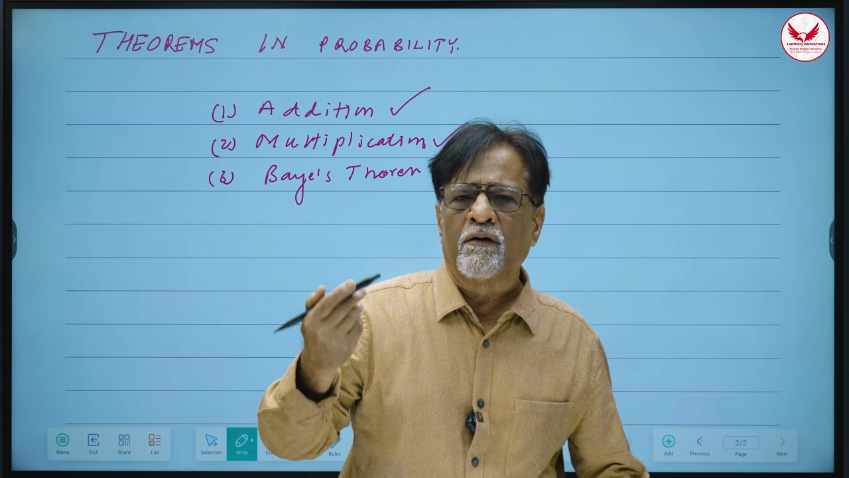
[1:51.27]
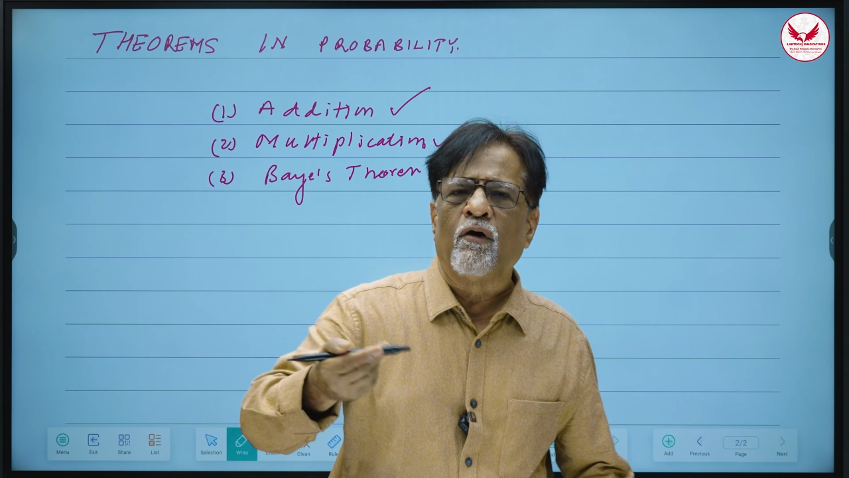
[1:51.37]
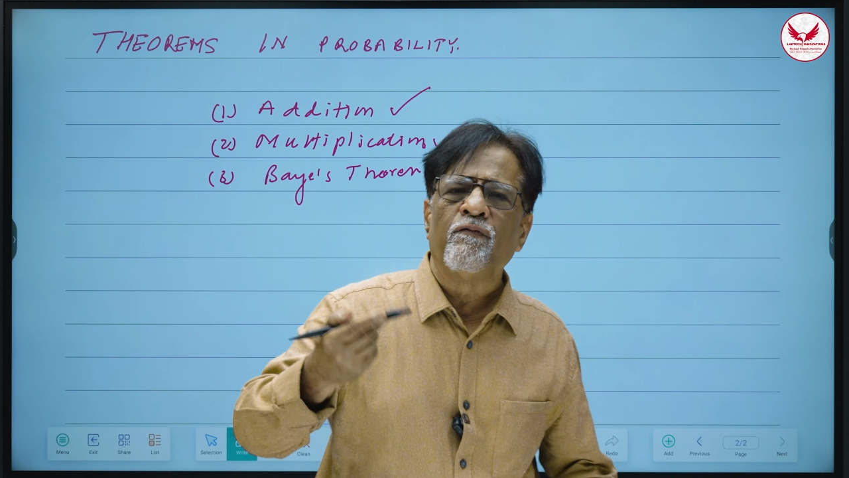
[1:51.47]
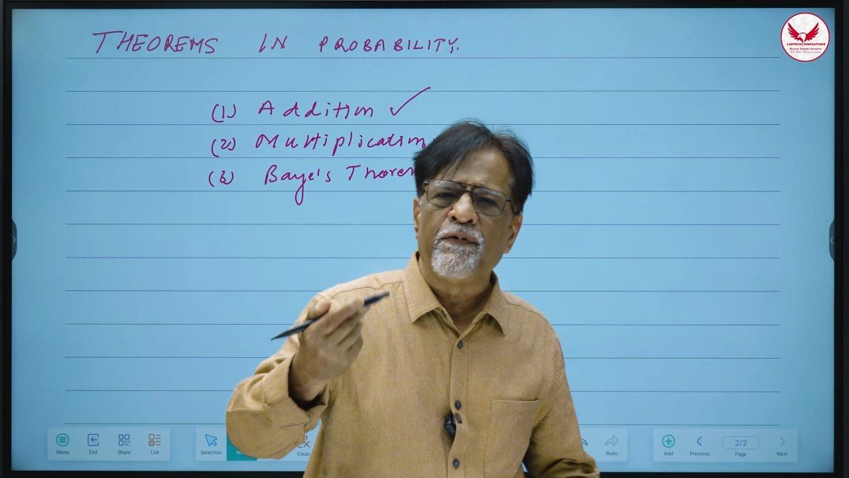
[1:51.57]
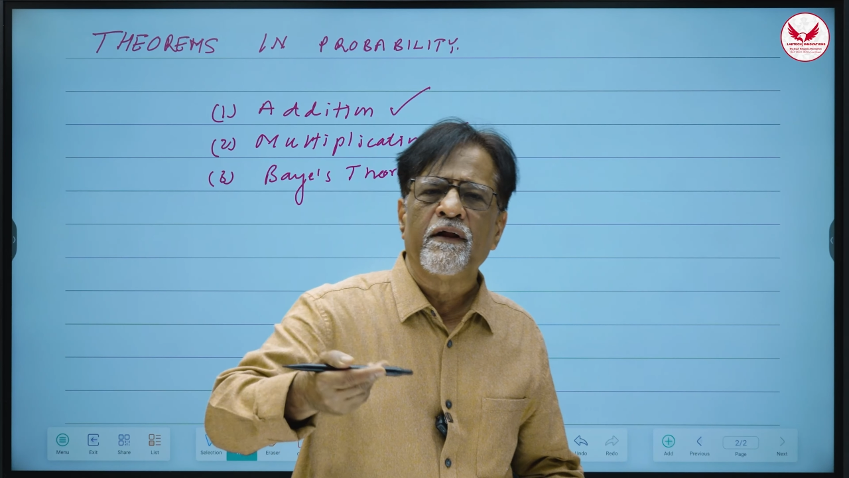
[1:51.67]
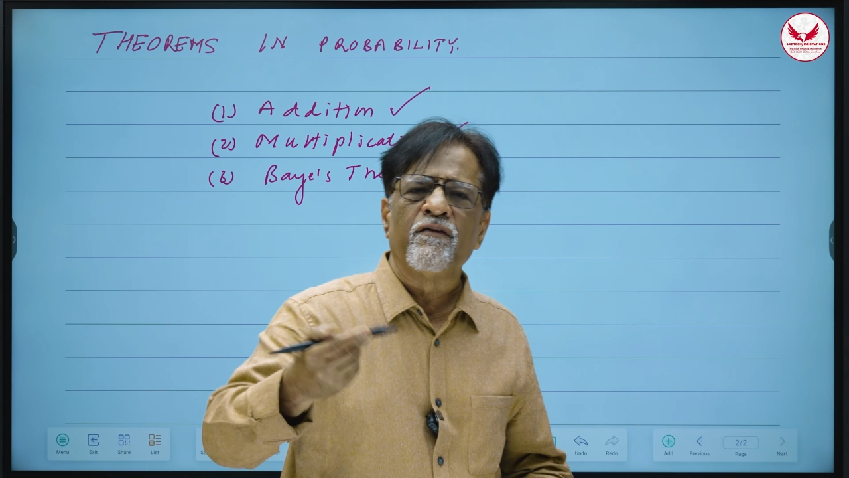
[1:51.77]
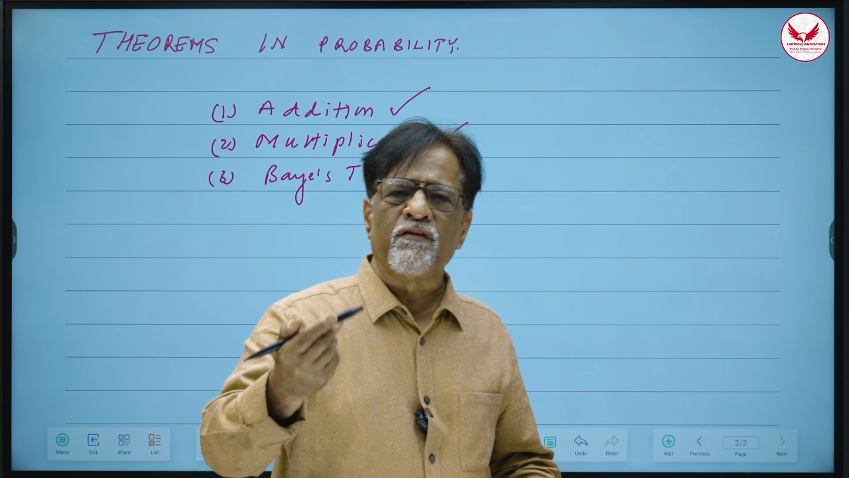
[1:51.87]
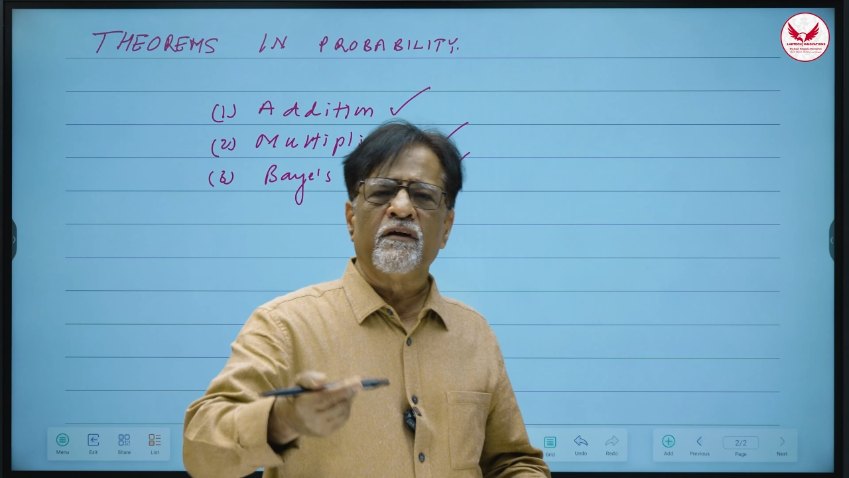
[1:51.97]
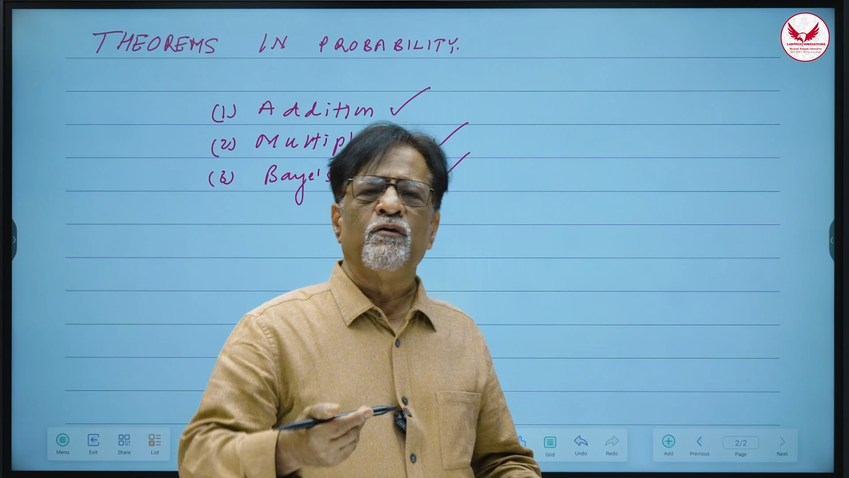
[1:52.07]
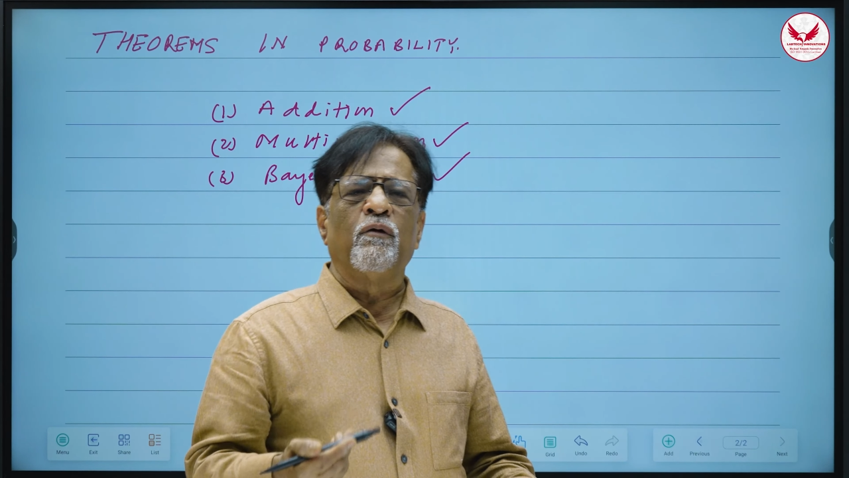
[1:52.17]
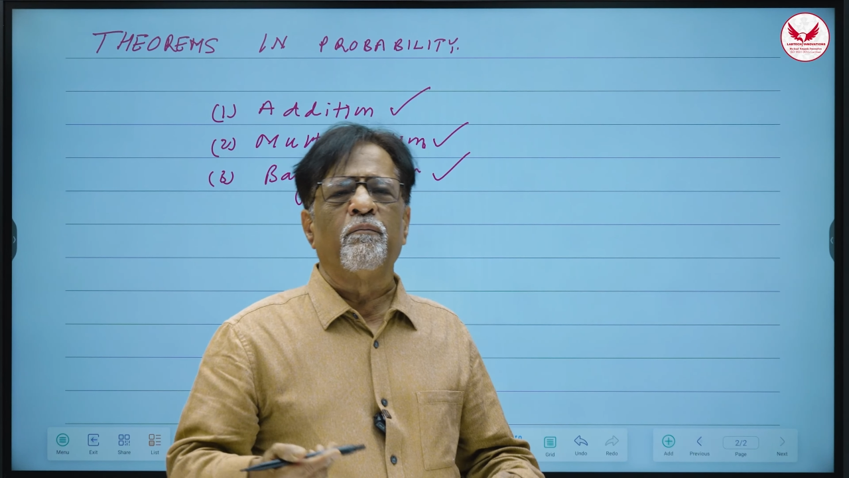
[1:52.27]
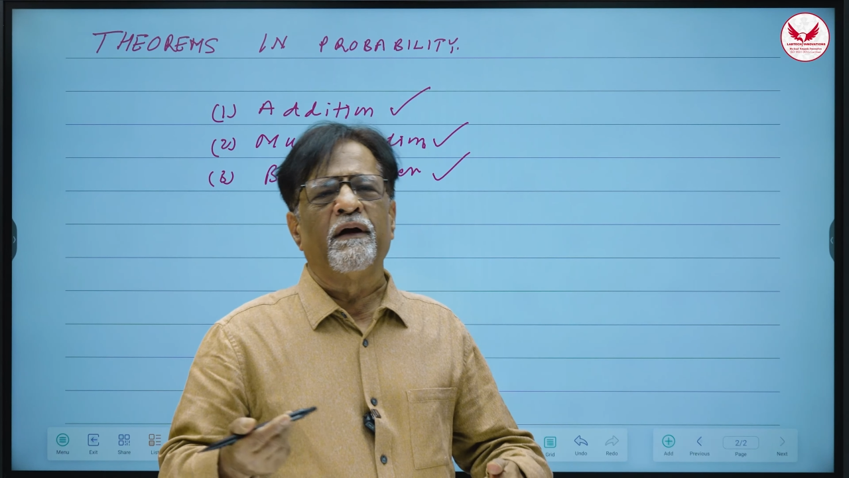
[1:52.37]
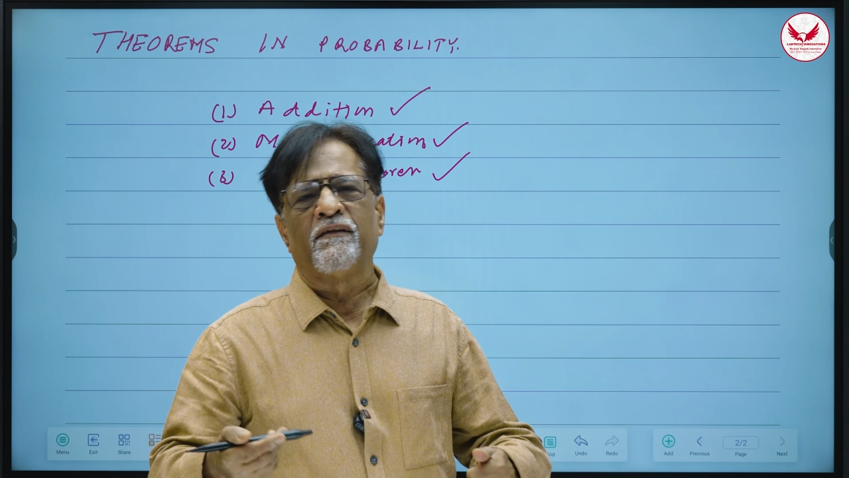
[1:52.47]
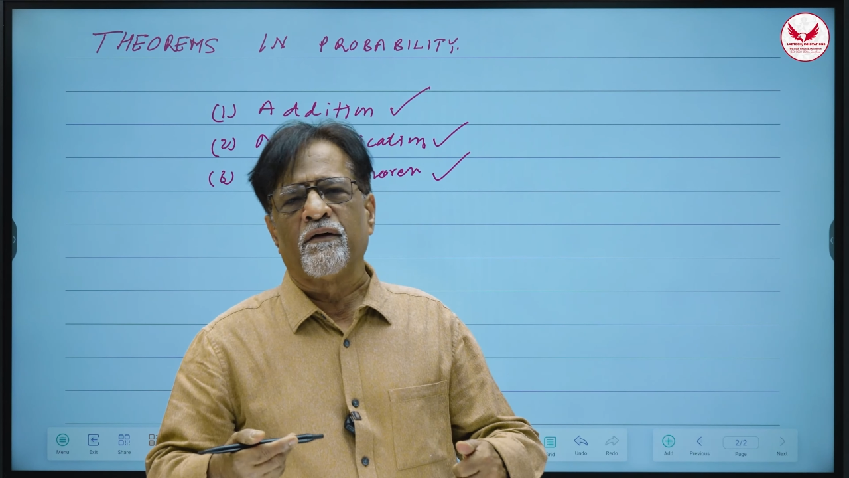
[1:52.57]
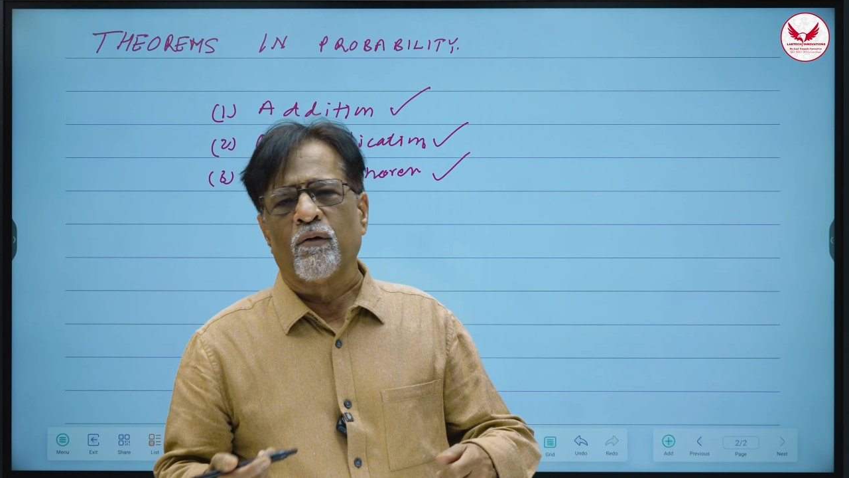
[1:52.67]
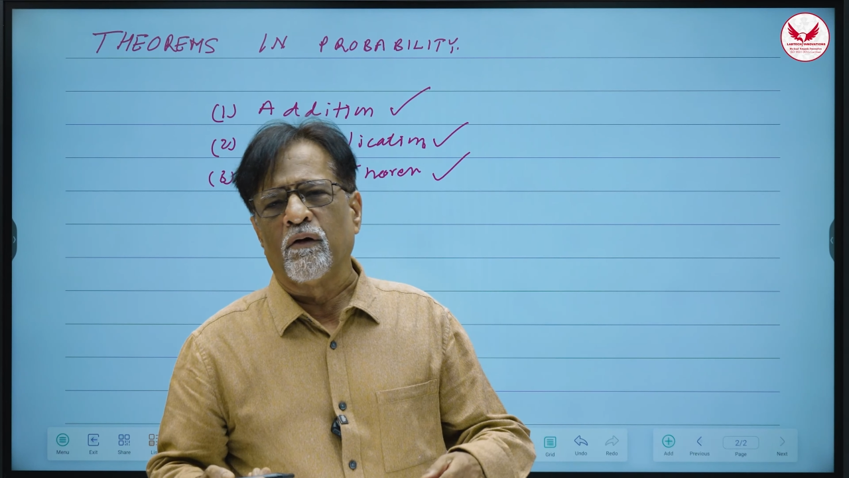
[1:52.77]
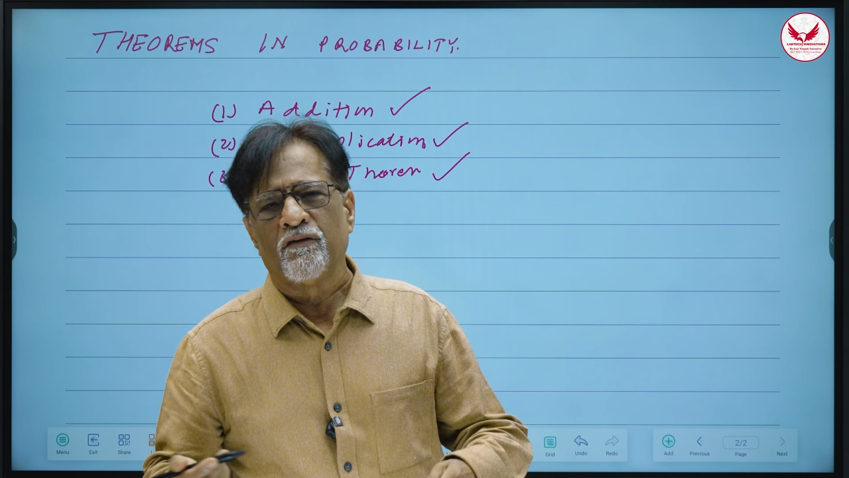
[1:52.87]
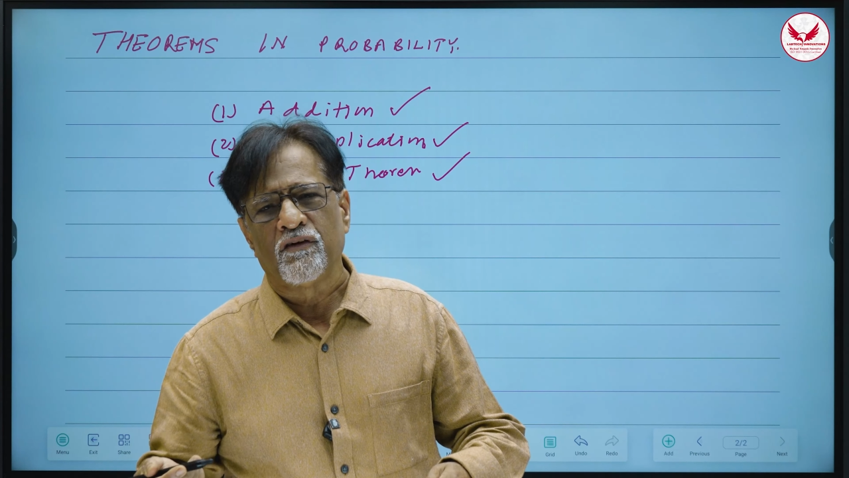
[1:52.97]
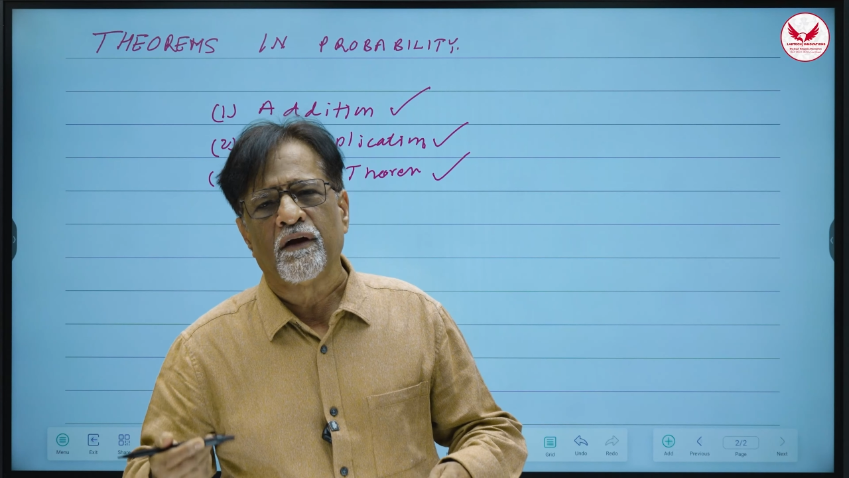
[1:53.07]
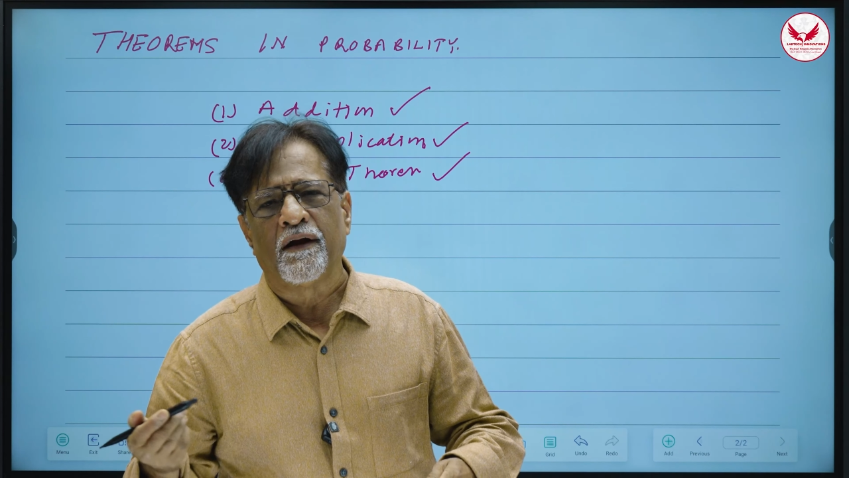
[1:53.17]
confidence in your
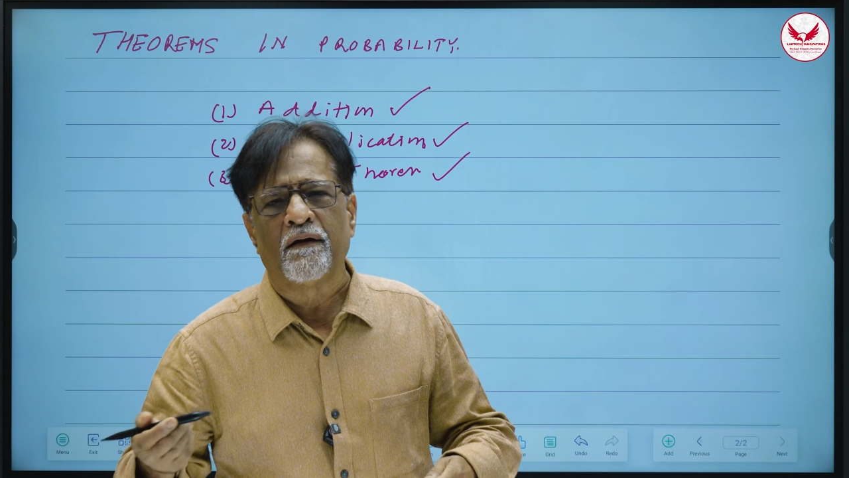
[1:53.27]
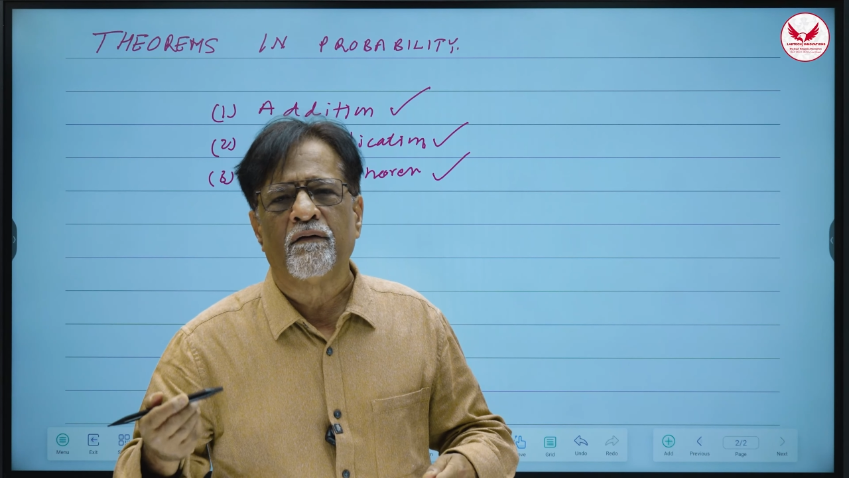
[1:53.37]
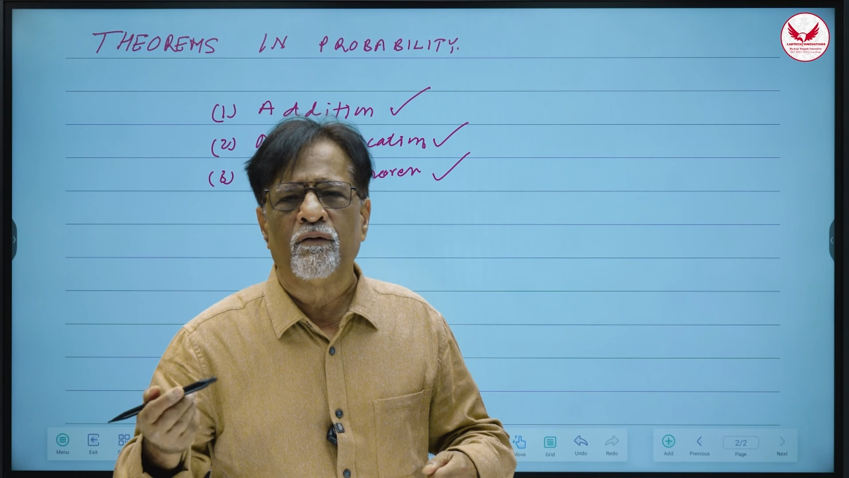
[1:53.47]
methodology and